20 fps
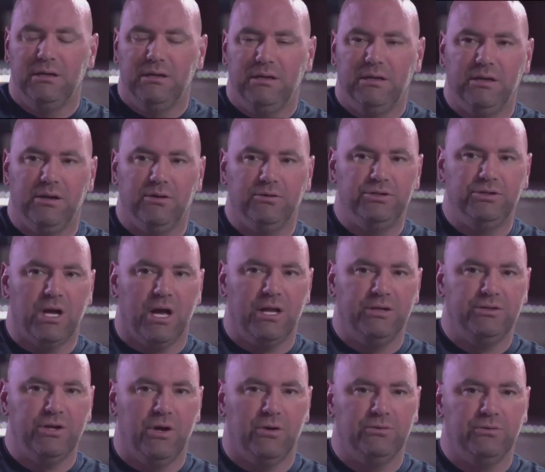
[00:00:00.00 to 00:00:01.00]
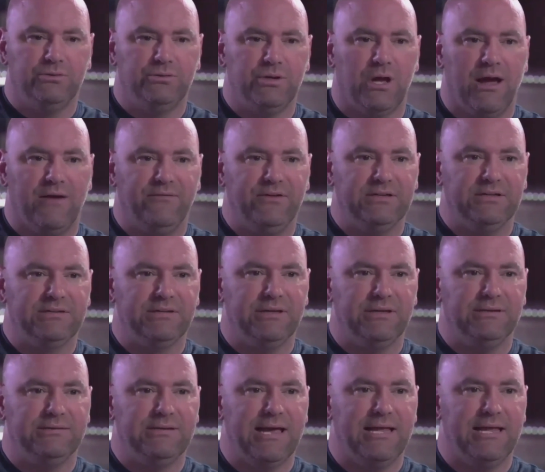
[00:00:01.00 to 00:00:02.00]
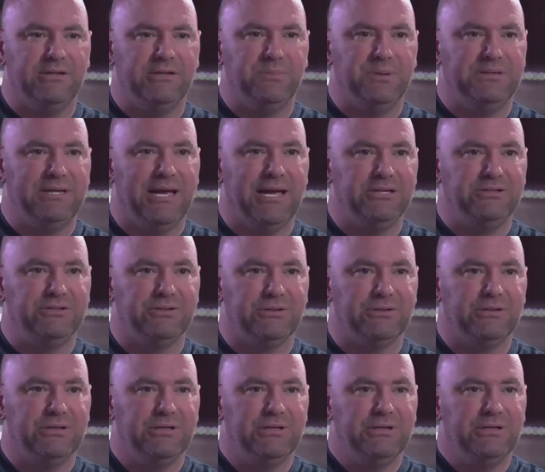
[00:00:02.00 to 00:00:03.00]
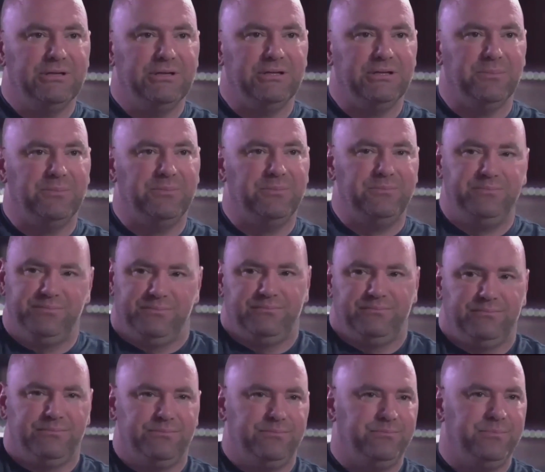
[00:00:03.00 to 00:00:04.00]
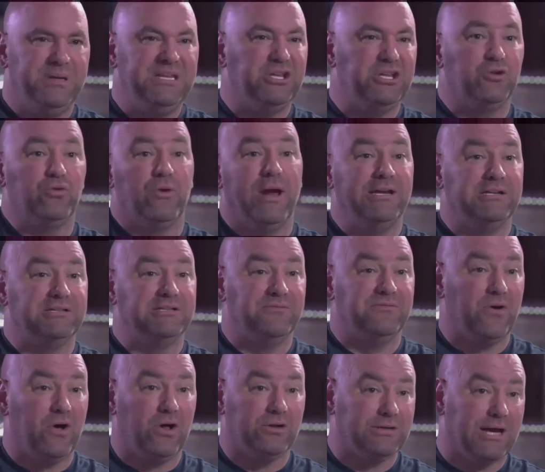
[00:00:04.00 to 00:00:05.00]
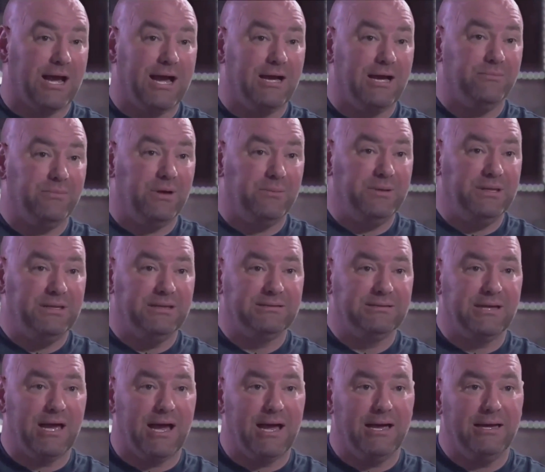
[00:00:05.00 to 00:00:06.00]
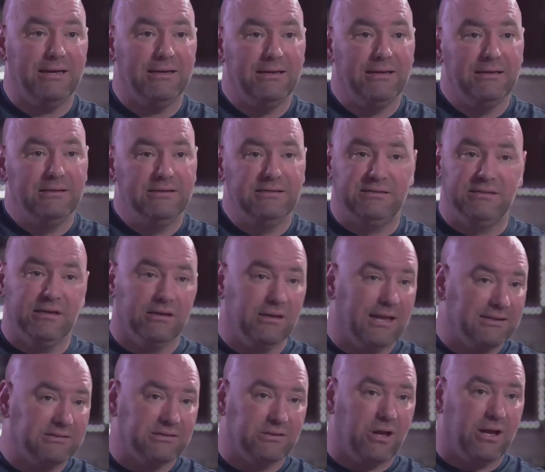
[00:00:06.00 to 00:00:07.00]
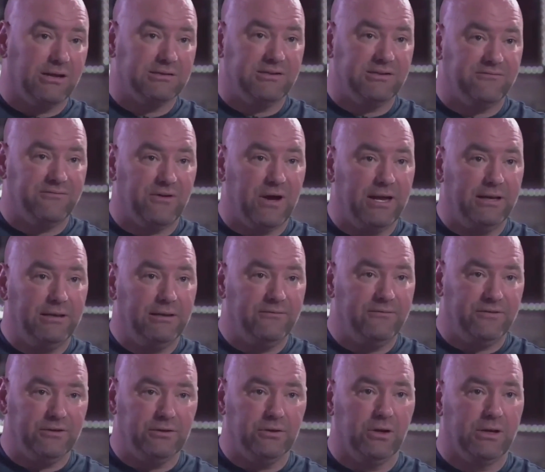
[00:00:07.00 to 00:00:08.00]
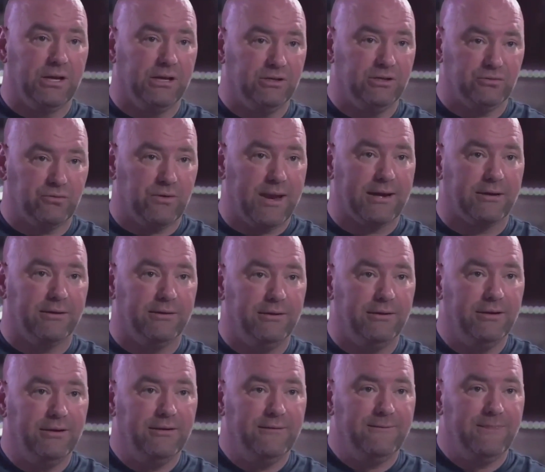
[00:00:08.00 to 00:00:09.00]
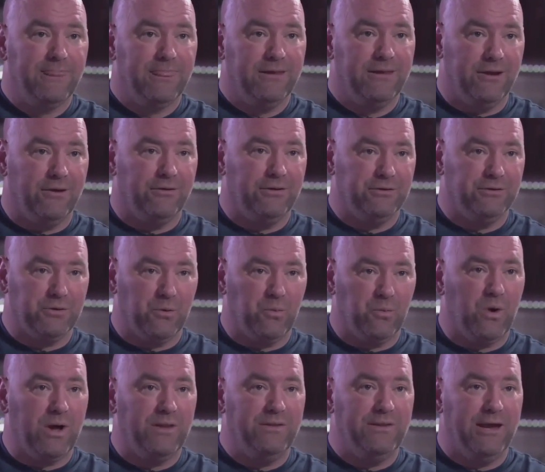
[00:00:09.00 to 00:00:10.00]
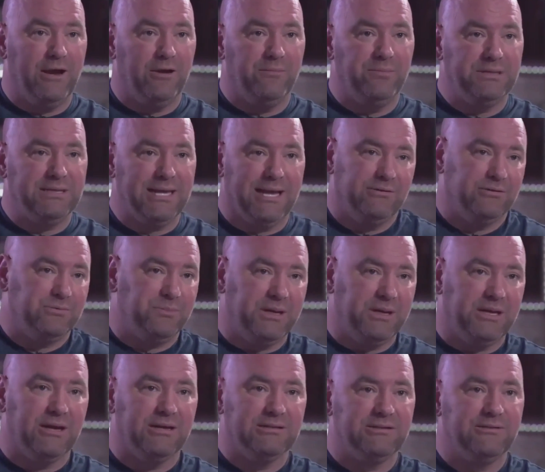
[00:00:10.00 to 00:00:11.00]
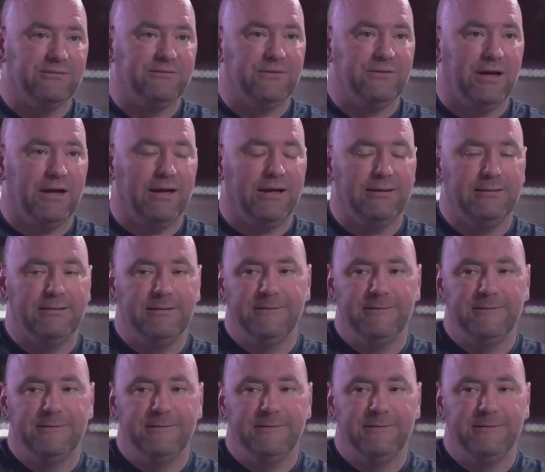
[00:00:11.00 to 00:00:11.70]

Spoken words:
You know, Jon Jones obviously has had the potential to be the greatest of all time. I mean, this guy still hasn't lost a fight. If you look at his record, you know, there's a 1 there, but that was because of a